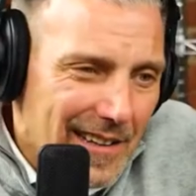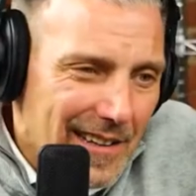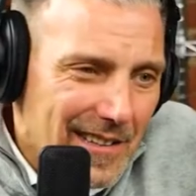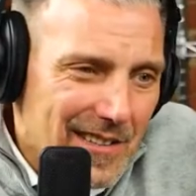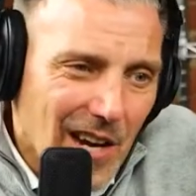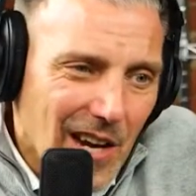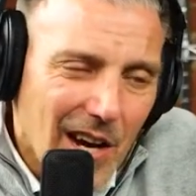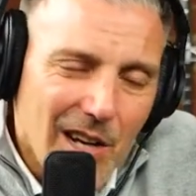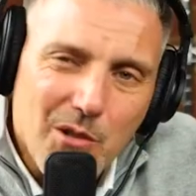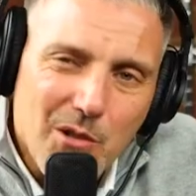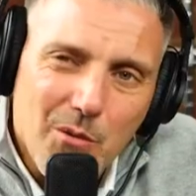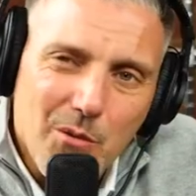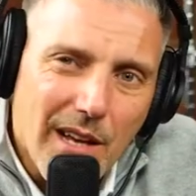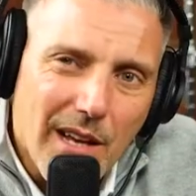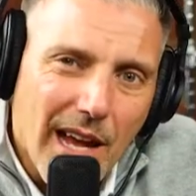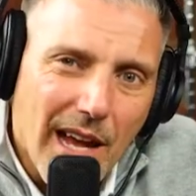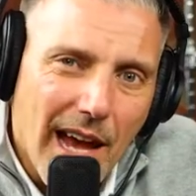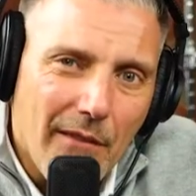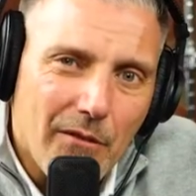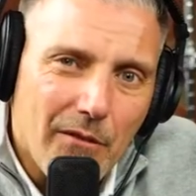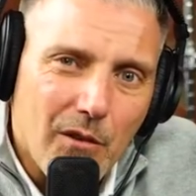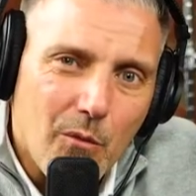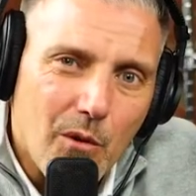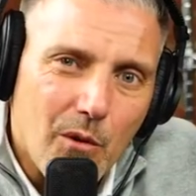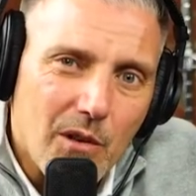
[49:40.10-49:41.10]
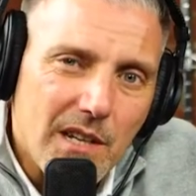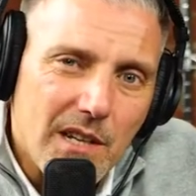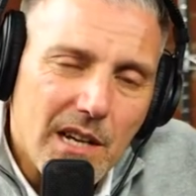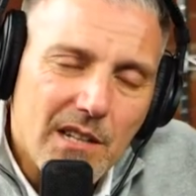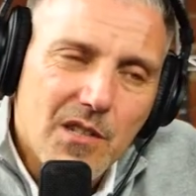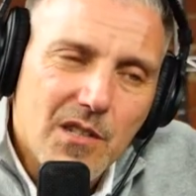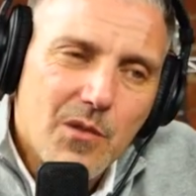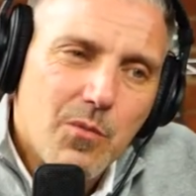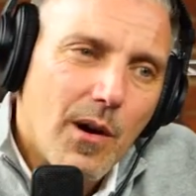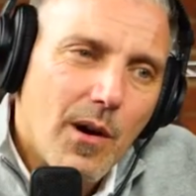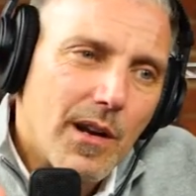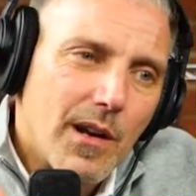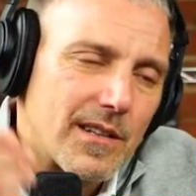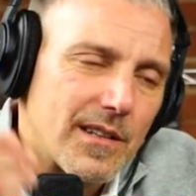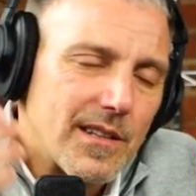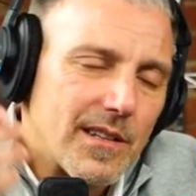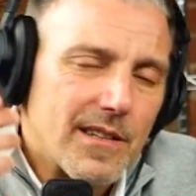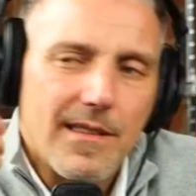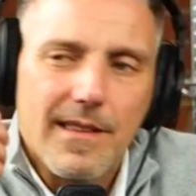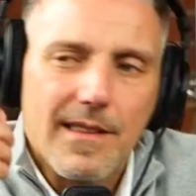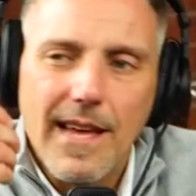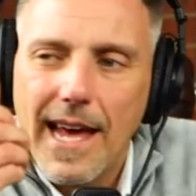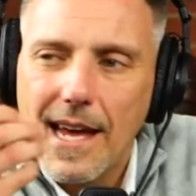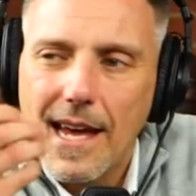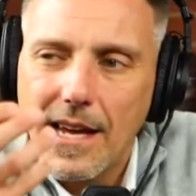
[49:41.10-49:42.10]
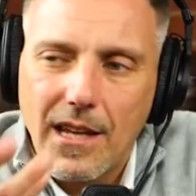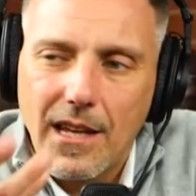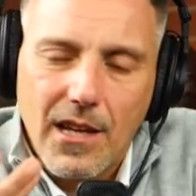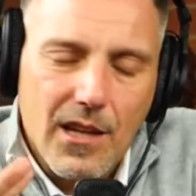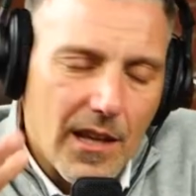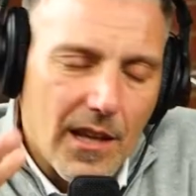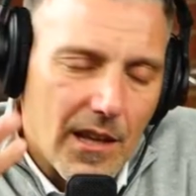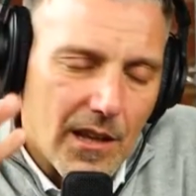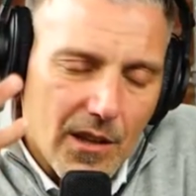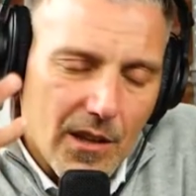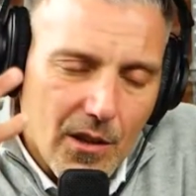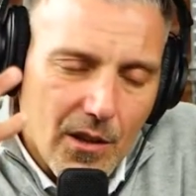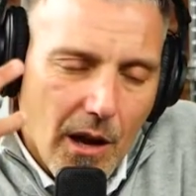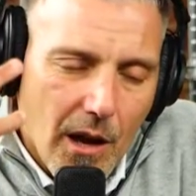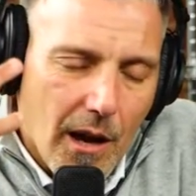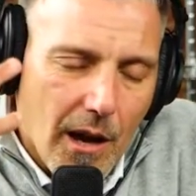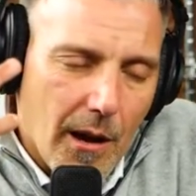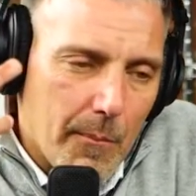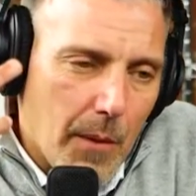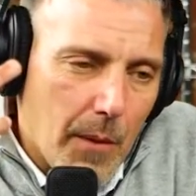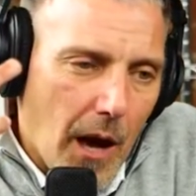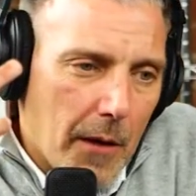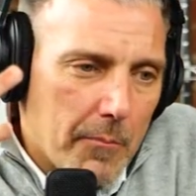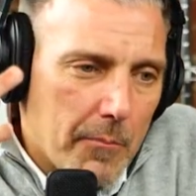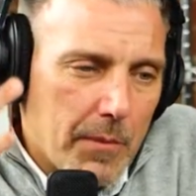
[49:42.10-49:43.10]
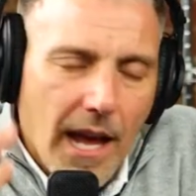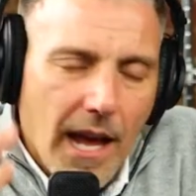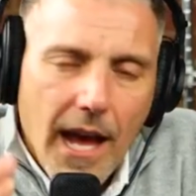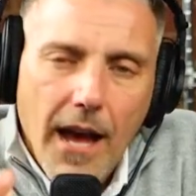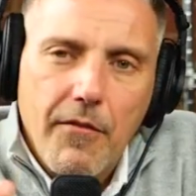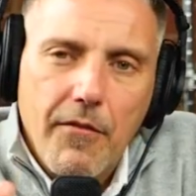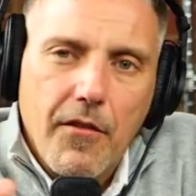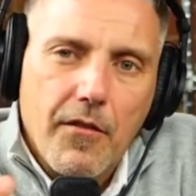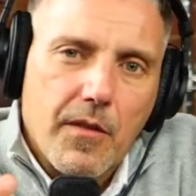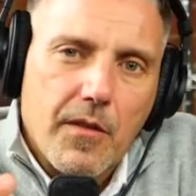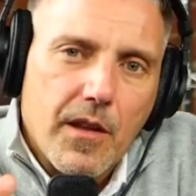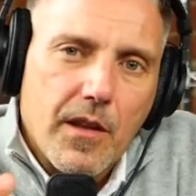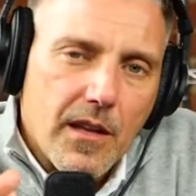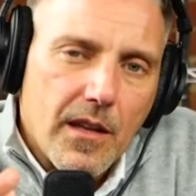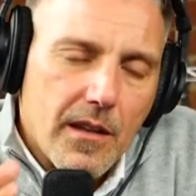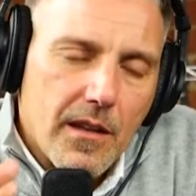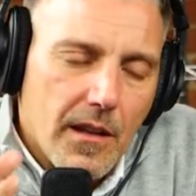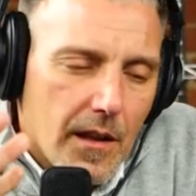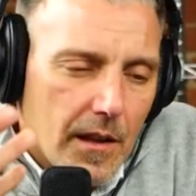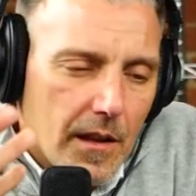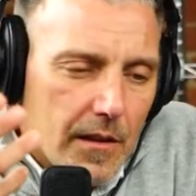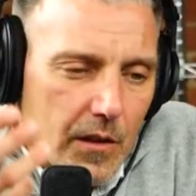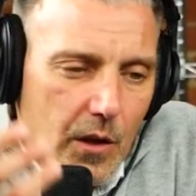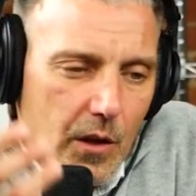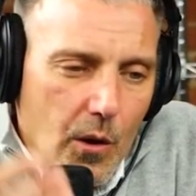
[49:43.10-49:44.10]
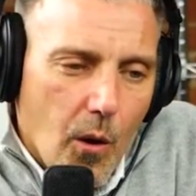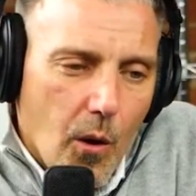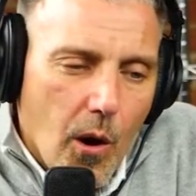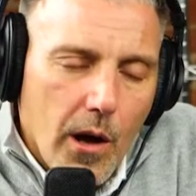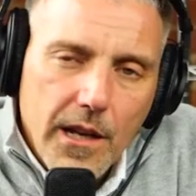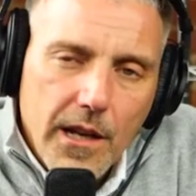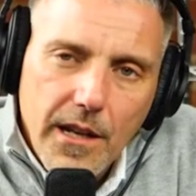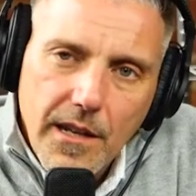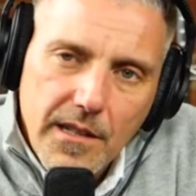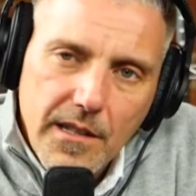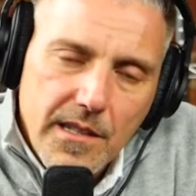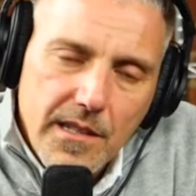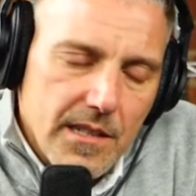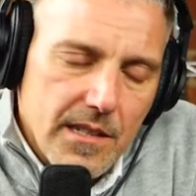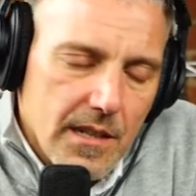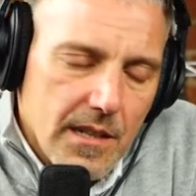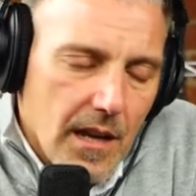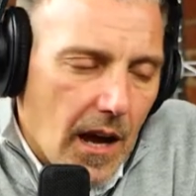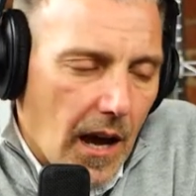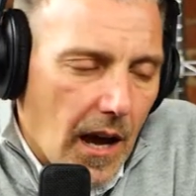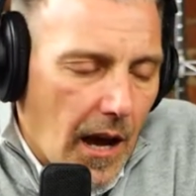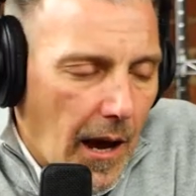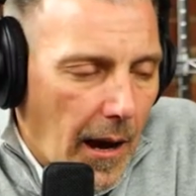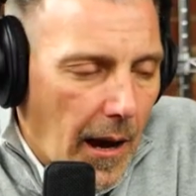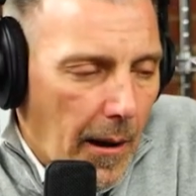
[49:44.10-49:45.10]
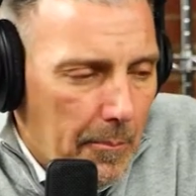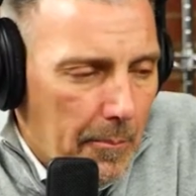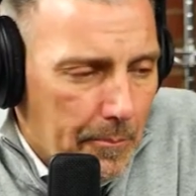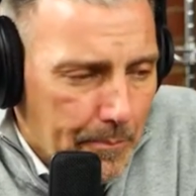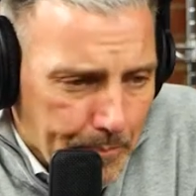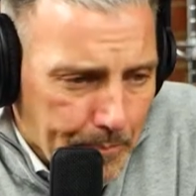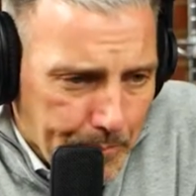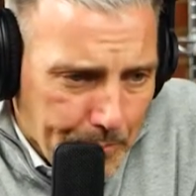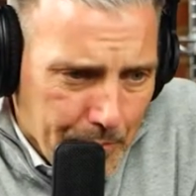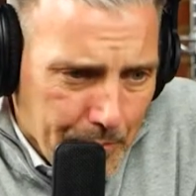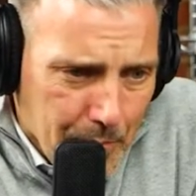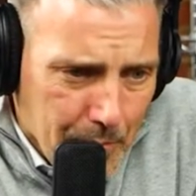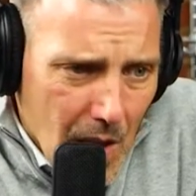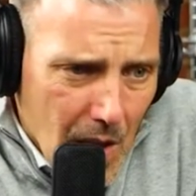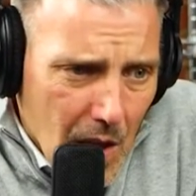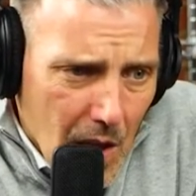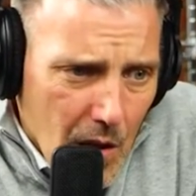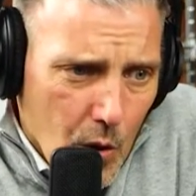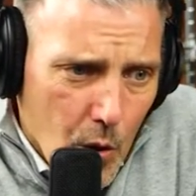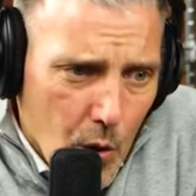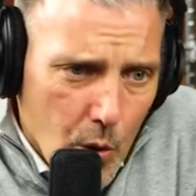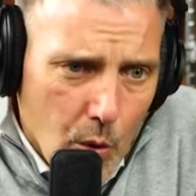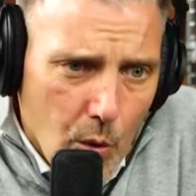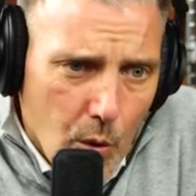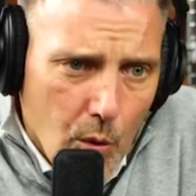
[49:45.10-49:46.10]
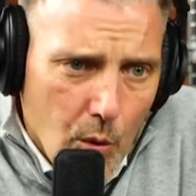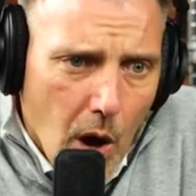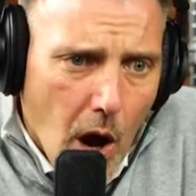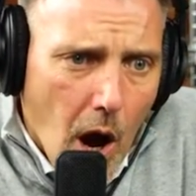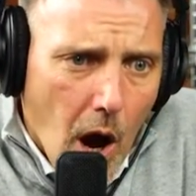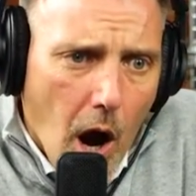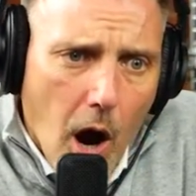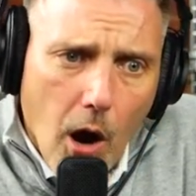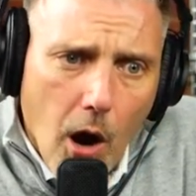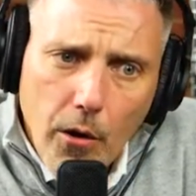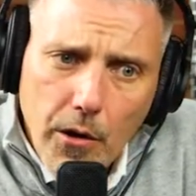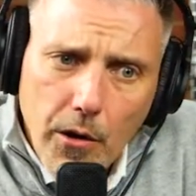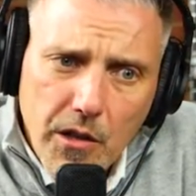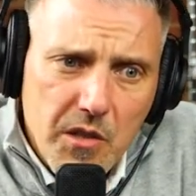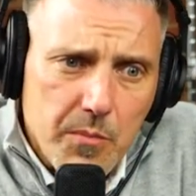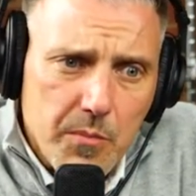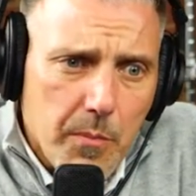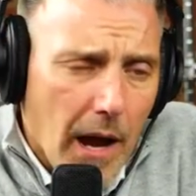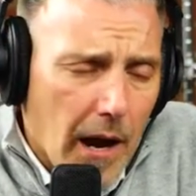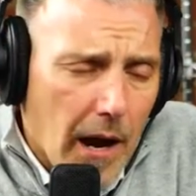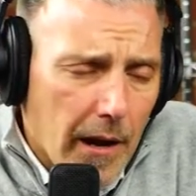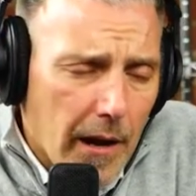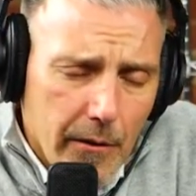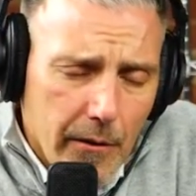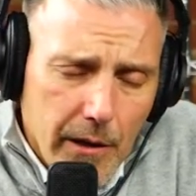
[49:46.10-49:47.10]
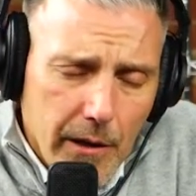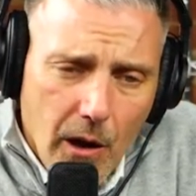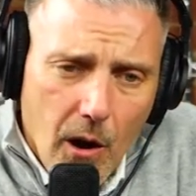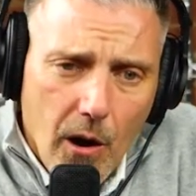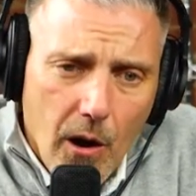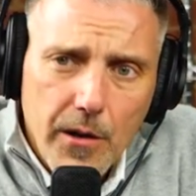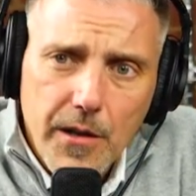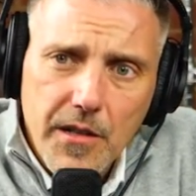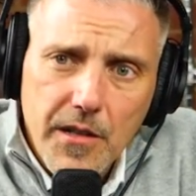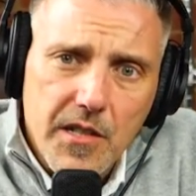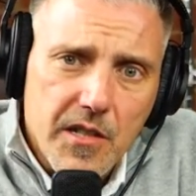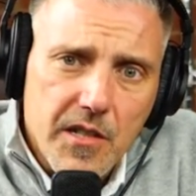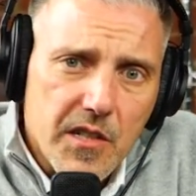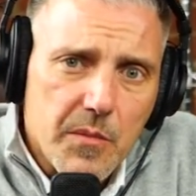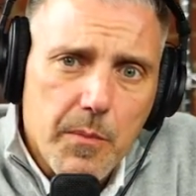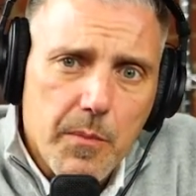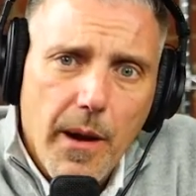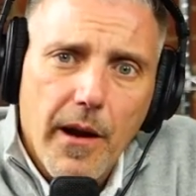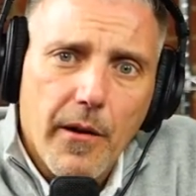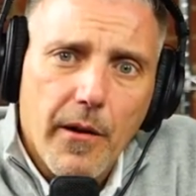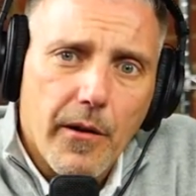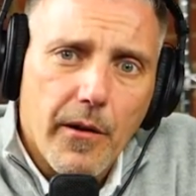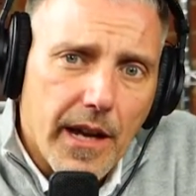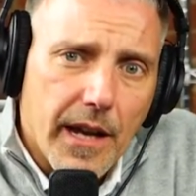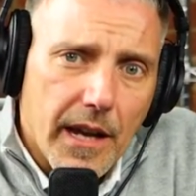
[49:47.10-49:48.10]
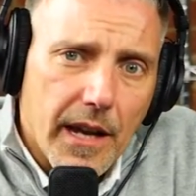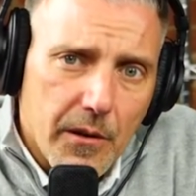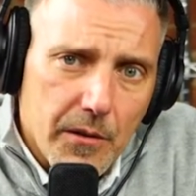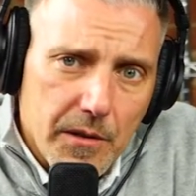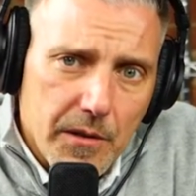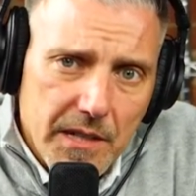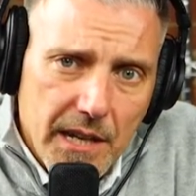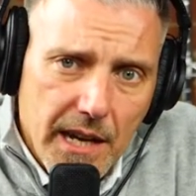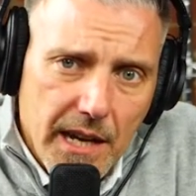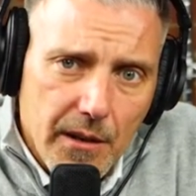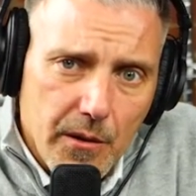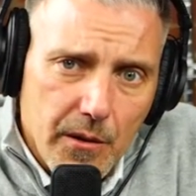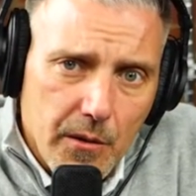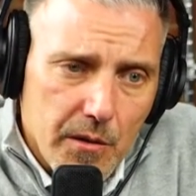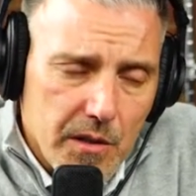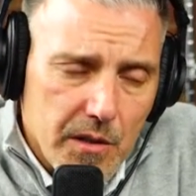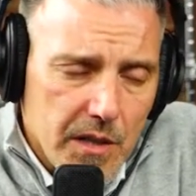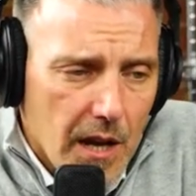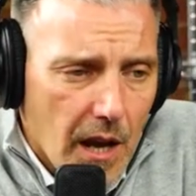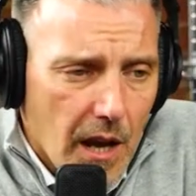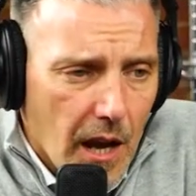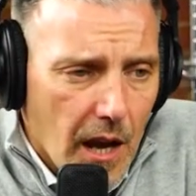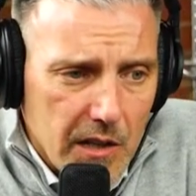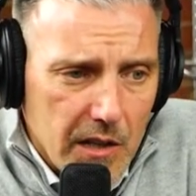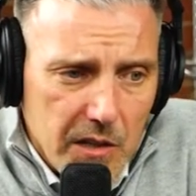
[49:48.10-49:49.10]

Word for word: will get in touch with you afterwards. I just wanted to thank you um, on behalf of the the audience. Um, who are aspiring artists, aspiring entertainers,